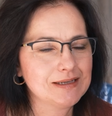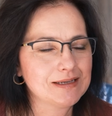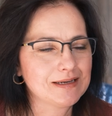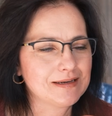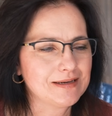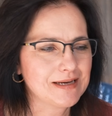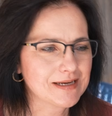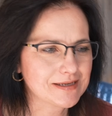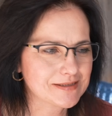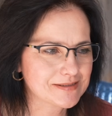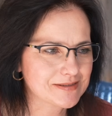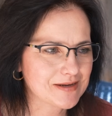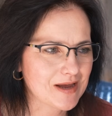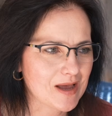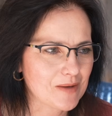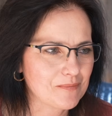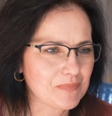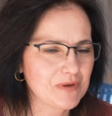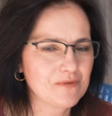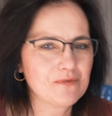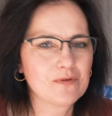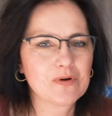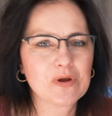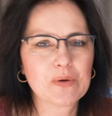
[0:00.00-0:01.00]
Next time,
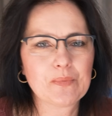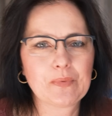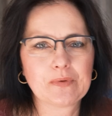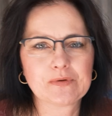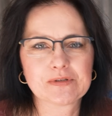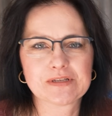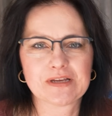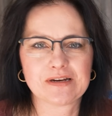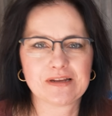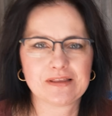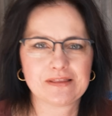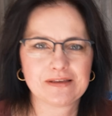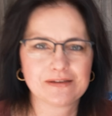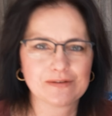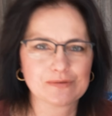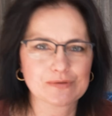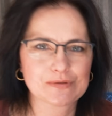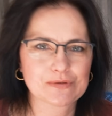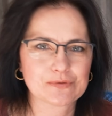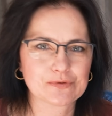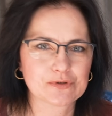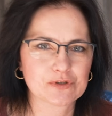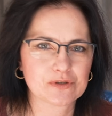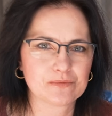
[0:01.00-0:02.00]
before you post anything on
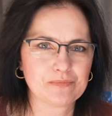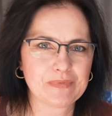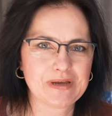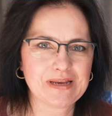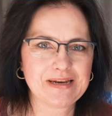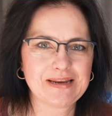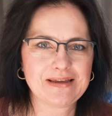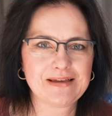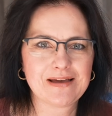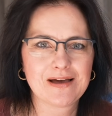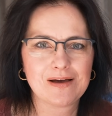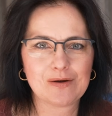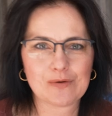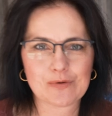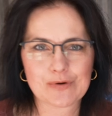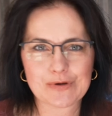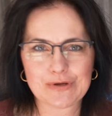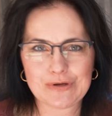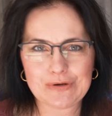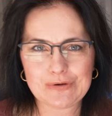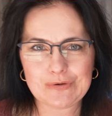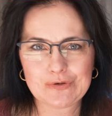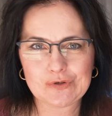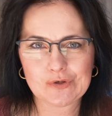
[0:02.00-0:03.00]
social media or
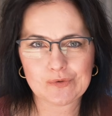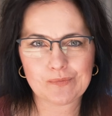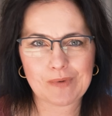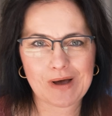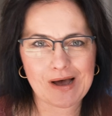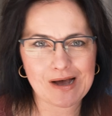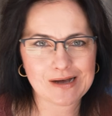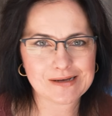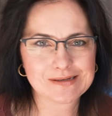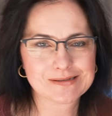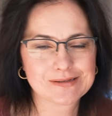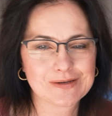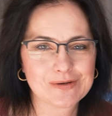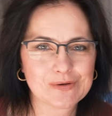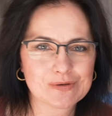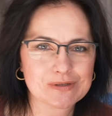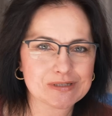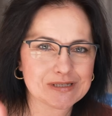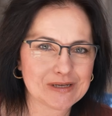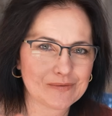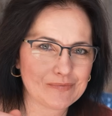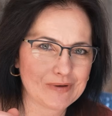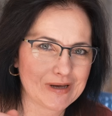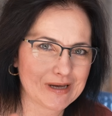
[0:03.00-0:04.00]
YouTube, ask
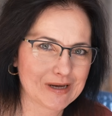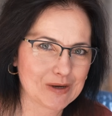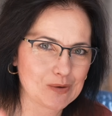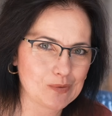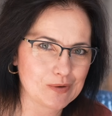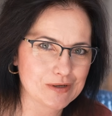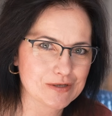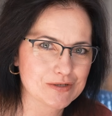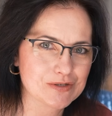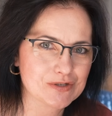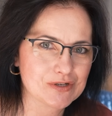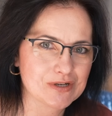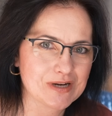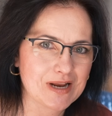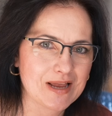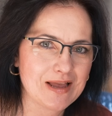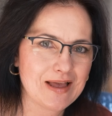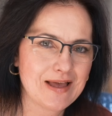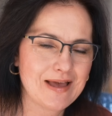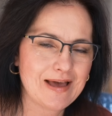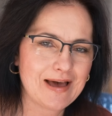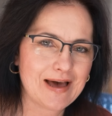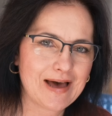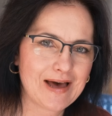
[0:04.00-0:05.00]
yourself a question.
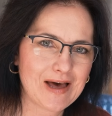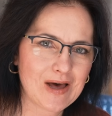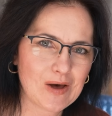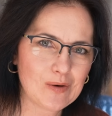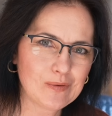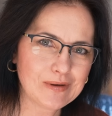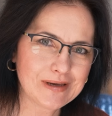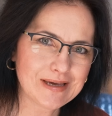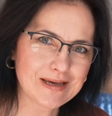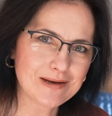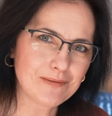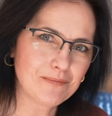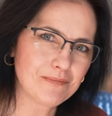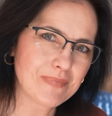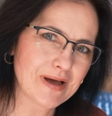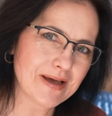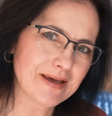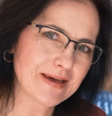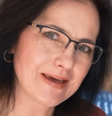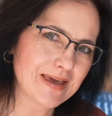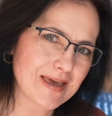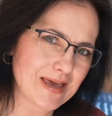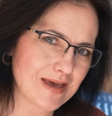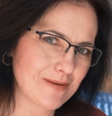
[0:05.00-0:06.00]
How can my
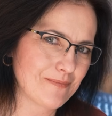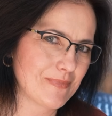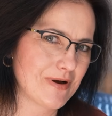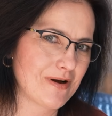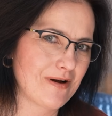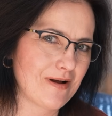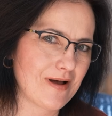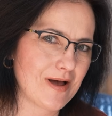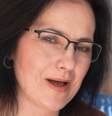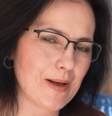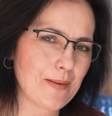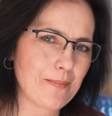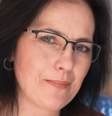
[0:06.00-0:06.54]
camera